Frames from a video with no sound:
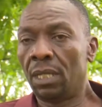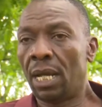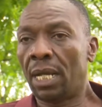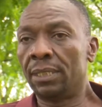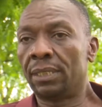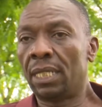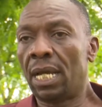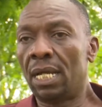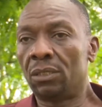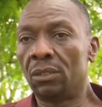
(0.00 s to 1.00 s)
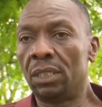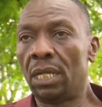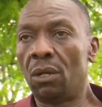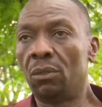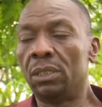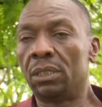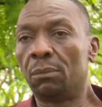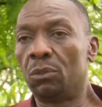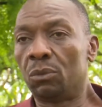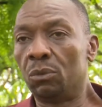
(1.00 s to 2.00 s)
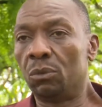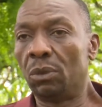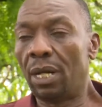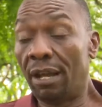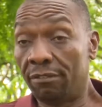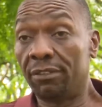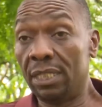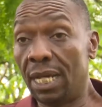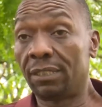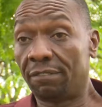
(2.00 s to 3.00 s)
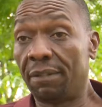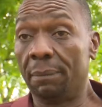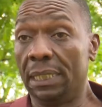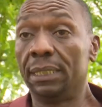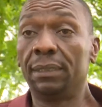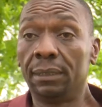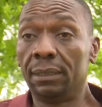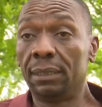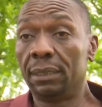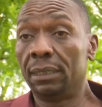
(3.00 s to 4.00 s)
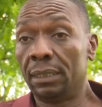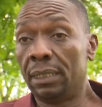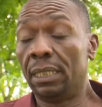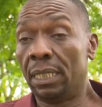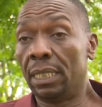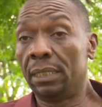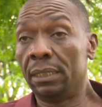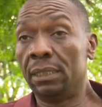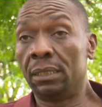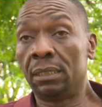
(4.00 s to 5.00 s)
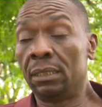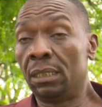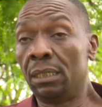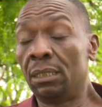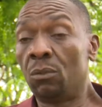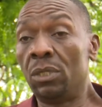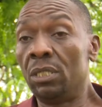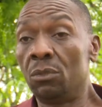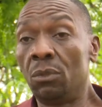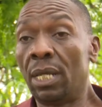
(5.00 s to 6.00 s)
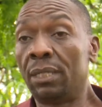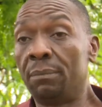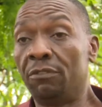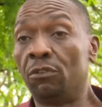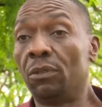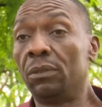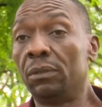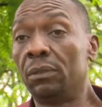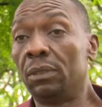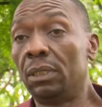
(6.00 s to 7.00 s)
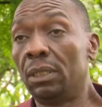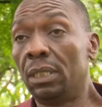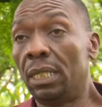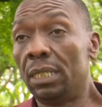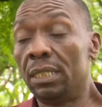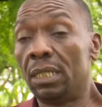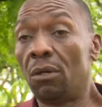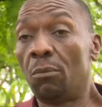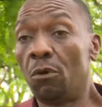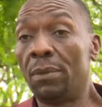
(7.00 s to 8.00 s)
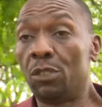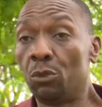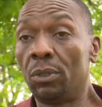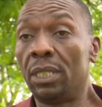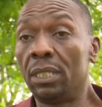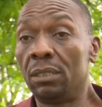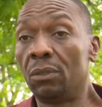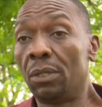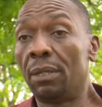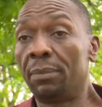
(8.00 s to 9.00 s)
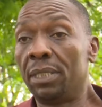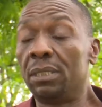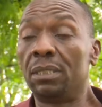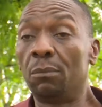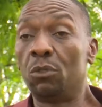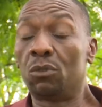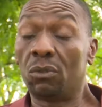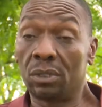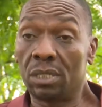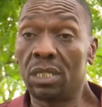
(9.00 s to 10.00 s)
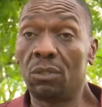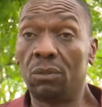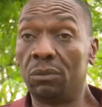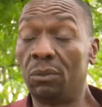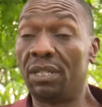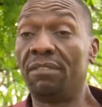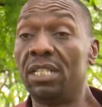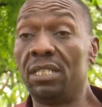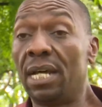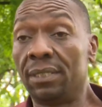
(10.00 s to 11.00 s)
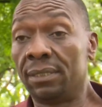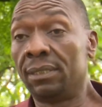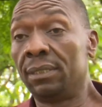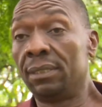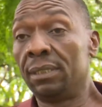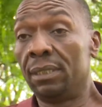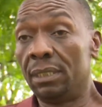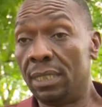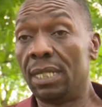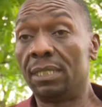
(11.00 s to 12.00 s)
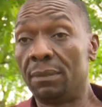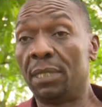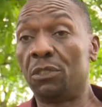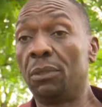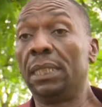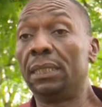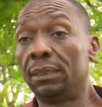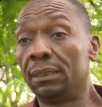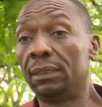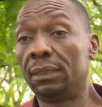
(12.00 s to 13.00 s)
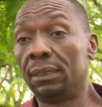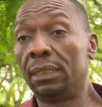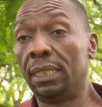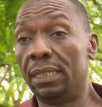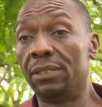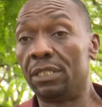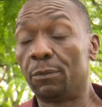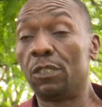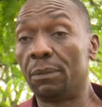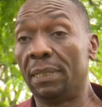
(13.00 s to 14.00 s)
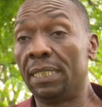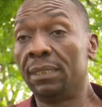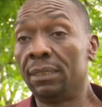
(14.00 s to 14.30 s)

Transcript: I can say Anthony now is able to he has a family. Yeah, he couldn't do that before. And he's now more mature and grown up, and he's able to concentrate on whatever he does it maturely and responsibly.